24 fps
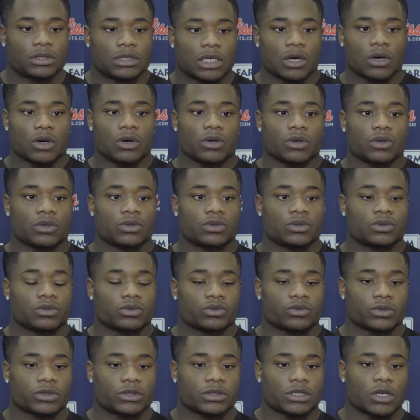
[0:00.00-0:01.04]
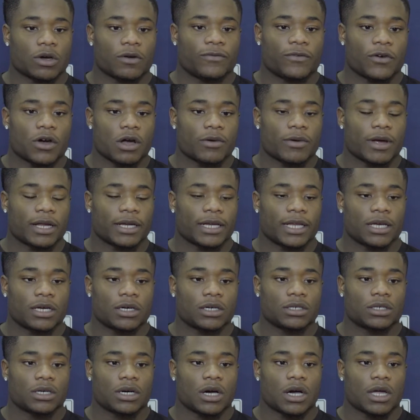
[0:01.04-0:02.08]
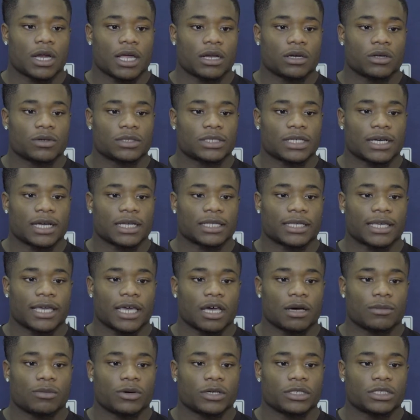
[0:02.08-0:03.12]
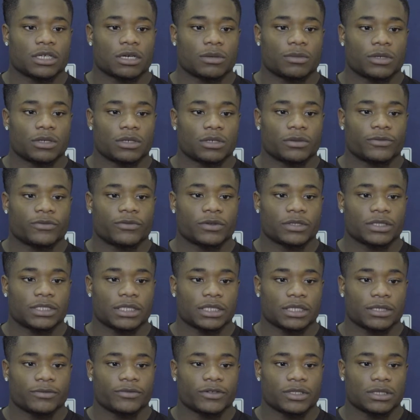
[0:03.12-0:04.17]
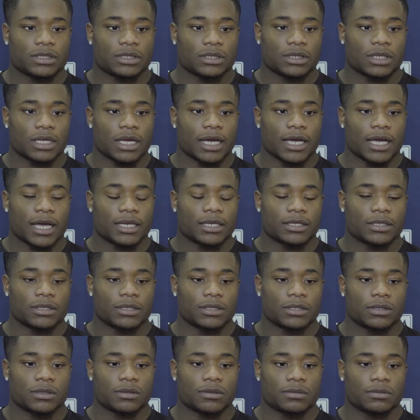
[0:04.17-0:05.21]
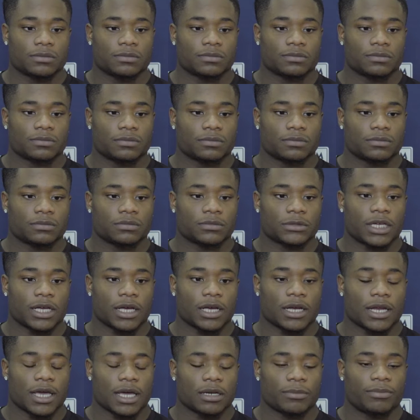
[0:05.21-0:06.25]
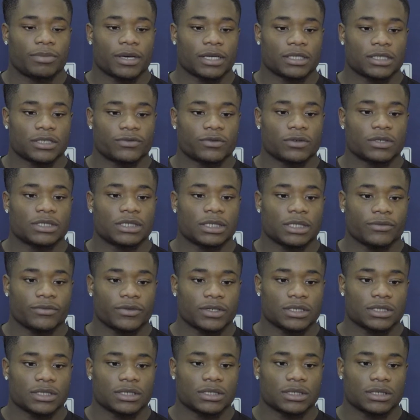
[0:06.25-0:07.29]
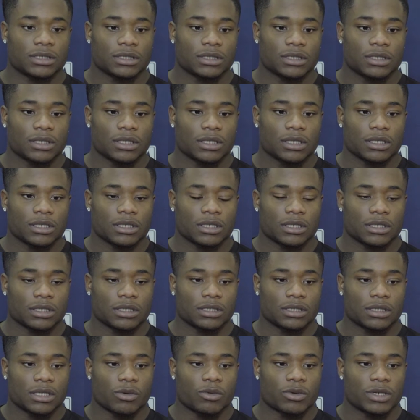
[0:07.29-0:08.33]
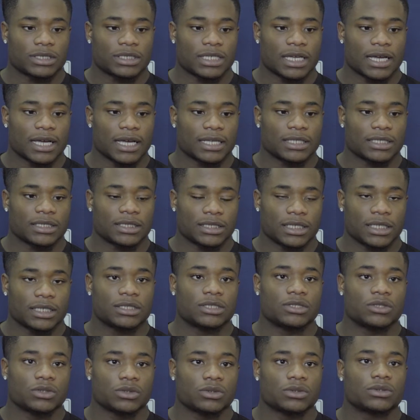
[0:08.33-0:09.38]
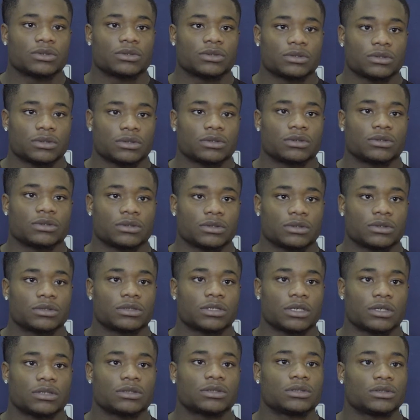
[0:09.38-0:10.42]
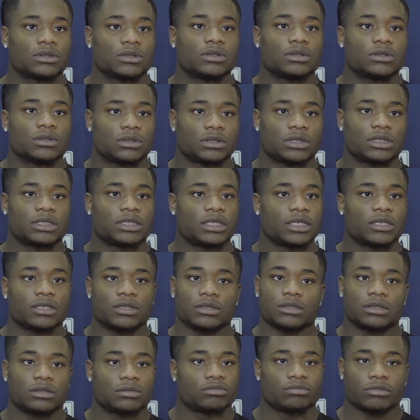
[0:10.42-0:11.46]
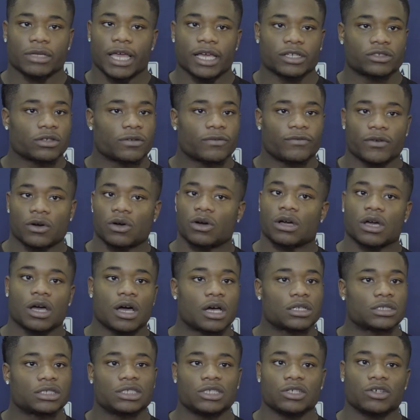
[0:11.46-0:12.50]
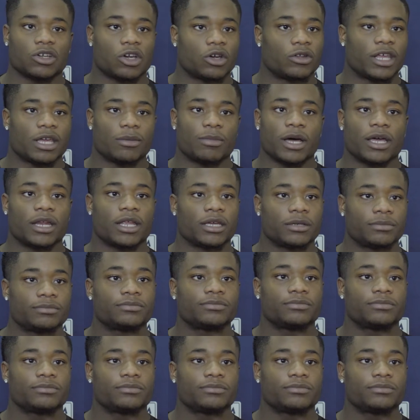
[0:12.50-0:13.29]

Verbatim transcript: So so far right now, all I know is I got the Cowboys coming up for a team visit. I got the um, Carolina Panthers for a team visit. Uh, I want to say I got the Jets too. So just still answering phone calls. Just still go day by day.